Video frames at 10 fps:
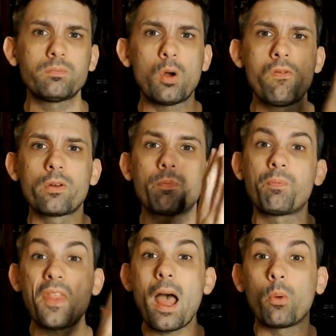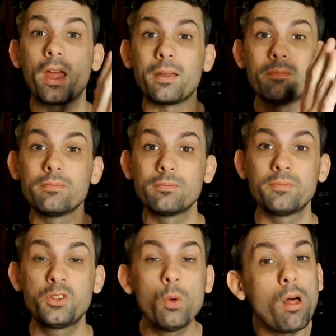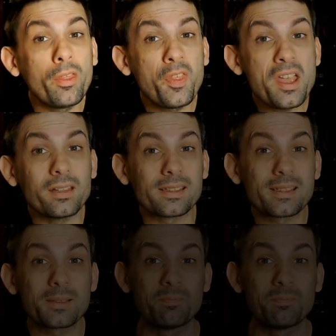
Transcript: over that way. Do all the things.